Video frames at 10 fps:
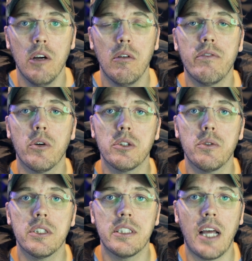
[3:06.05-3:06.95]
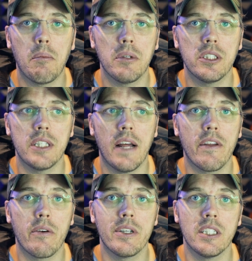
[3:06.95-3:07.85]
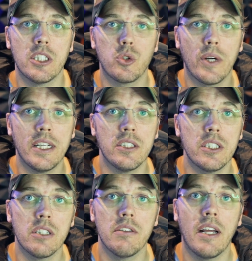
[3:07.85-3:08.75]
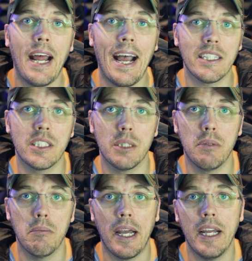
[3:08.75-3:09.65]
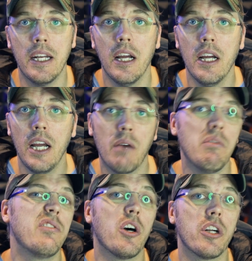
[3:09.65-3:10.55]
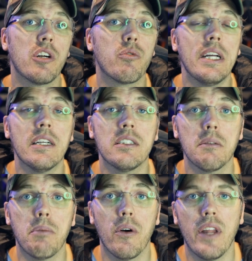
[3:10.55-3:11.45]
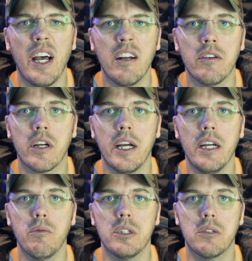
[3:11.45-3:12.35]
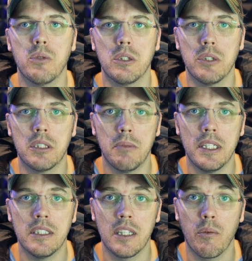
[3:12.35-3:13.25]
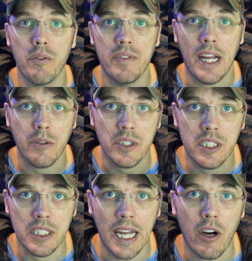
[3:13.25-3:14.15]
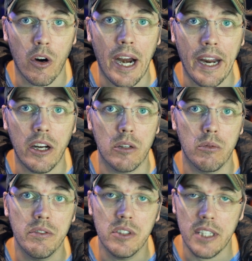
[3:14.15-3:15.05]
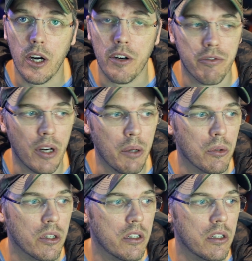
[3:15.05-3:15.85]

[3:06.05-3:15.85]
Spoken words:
We've also established that there is a transition that has to be made, and we've got agreements upon that, okay? Which means that we've now set our anchor, we've set our framework.